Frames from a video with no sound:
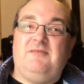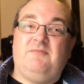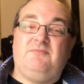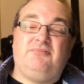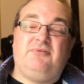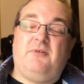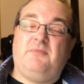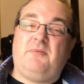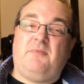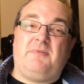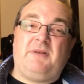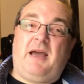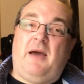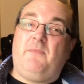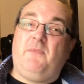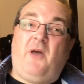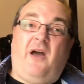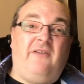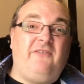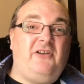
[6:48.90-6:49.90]
Probably,
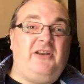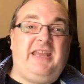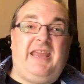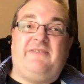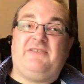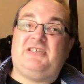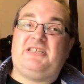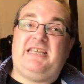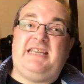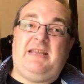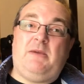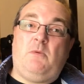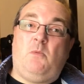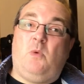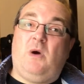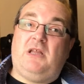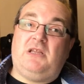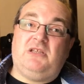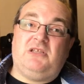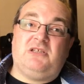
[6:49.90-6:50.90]
I've only ever seen it
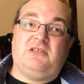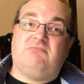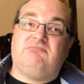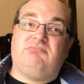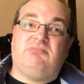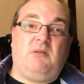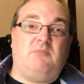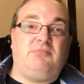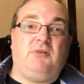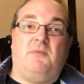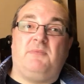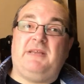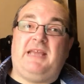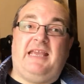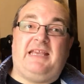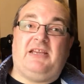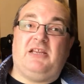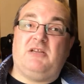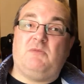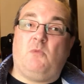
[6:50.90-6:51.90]
once. I probably
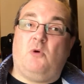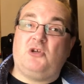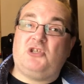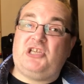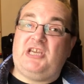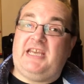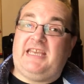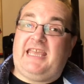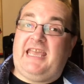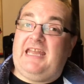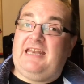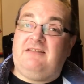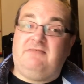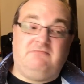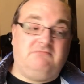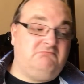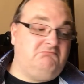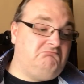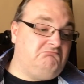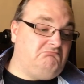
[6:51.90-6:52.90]
ain't going to watch it again.
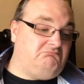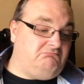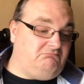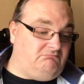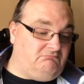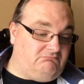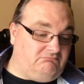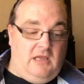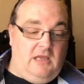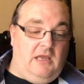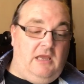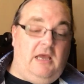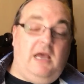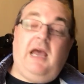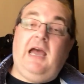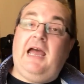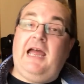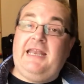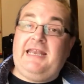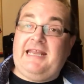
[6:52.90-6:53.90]

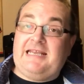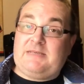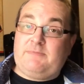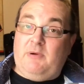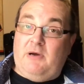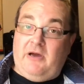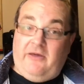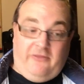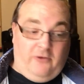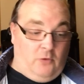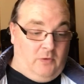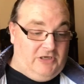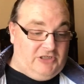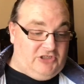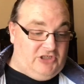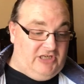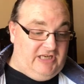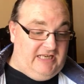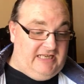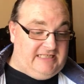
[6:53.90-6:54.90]
Next part of the
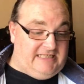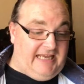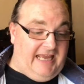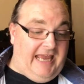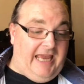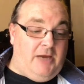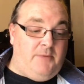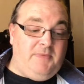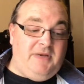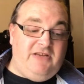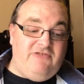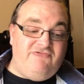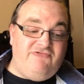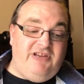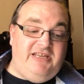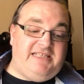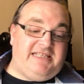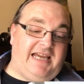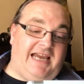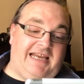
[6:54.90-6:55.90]
question is, how many
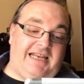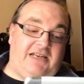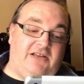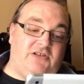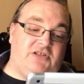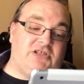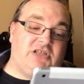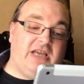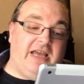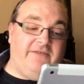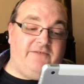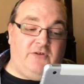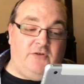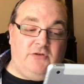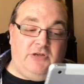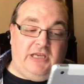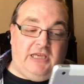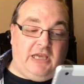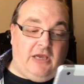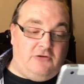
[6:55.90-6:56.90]
retailers have you
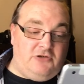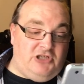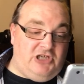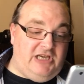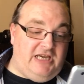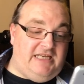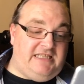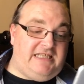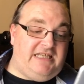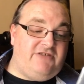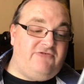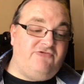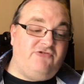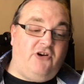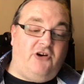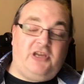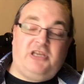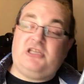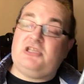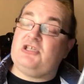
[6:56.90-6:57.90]
negotiated
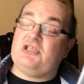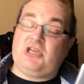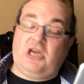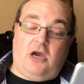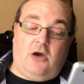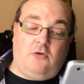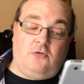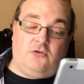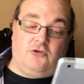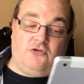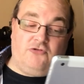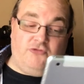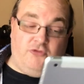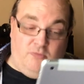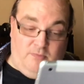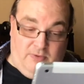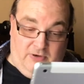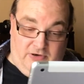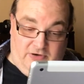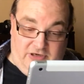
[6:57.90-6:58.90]
rights to hold
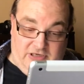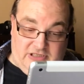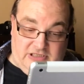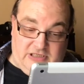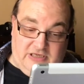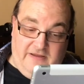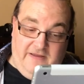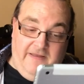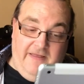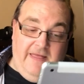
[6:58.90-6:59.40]
group buys?